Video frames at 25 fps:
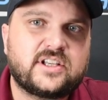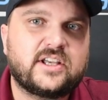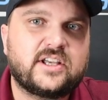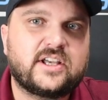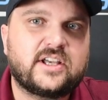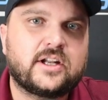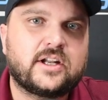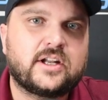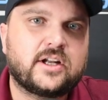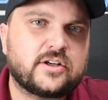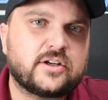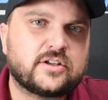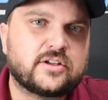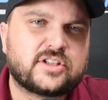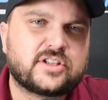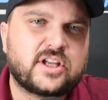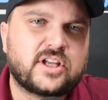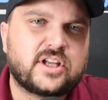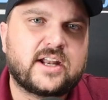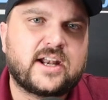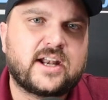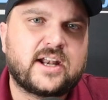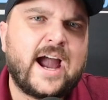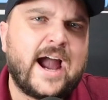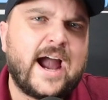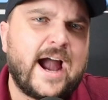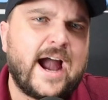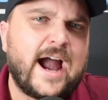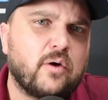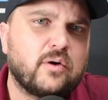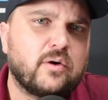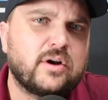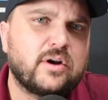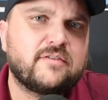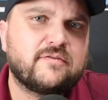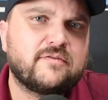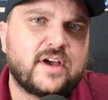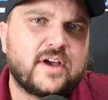and understand how an
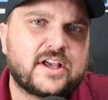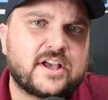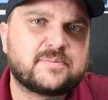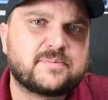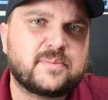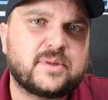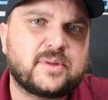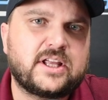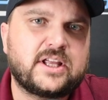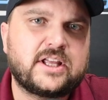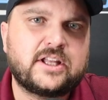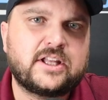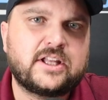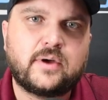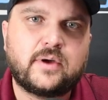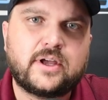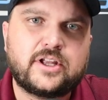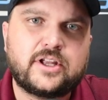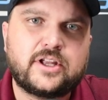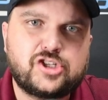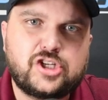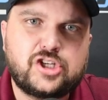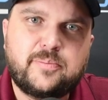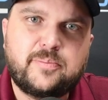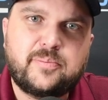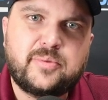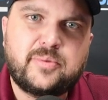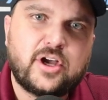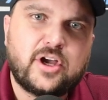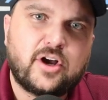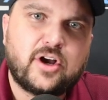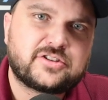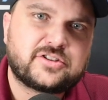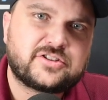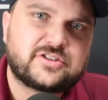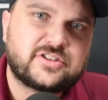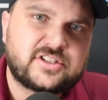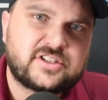investment into a GPR
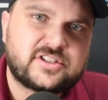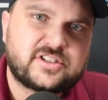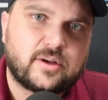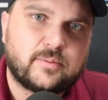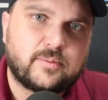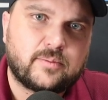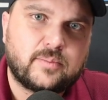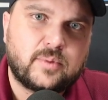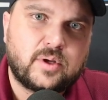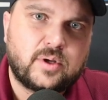system